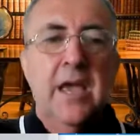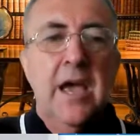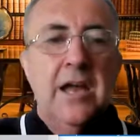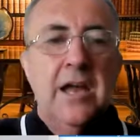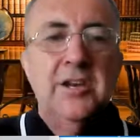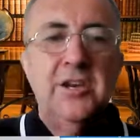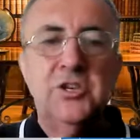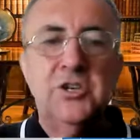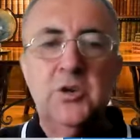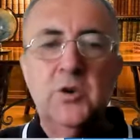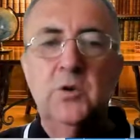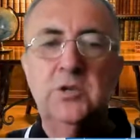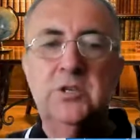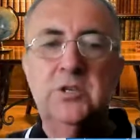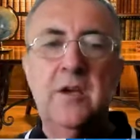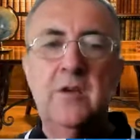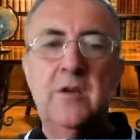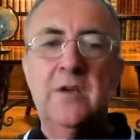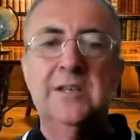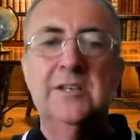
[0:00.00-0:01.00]
And you should
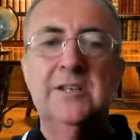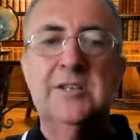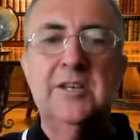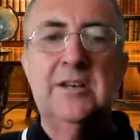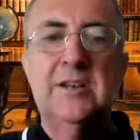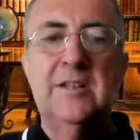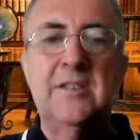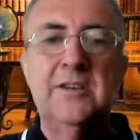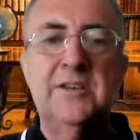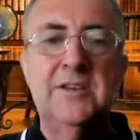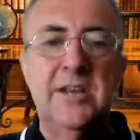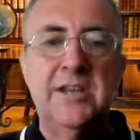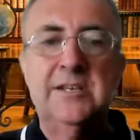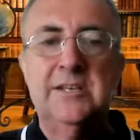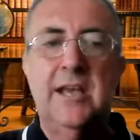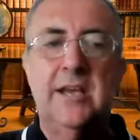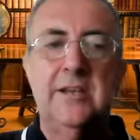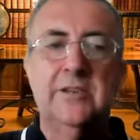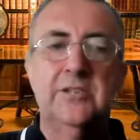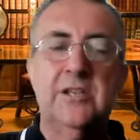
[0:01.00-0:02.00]
also consider the
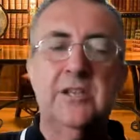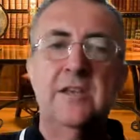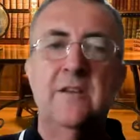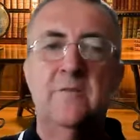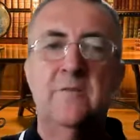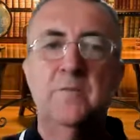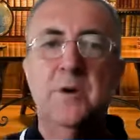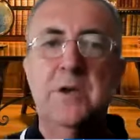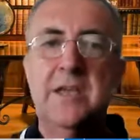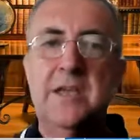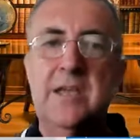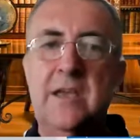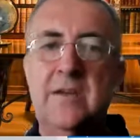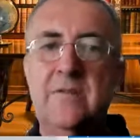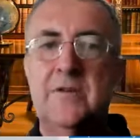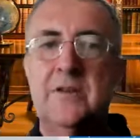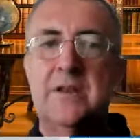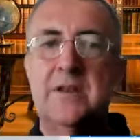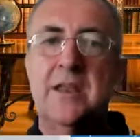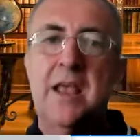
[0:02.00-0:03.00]
details that you've been
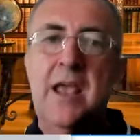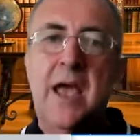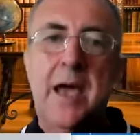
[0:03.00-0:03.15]
given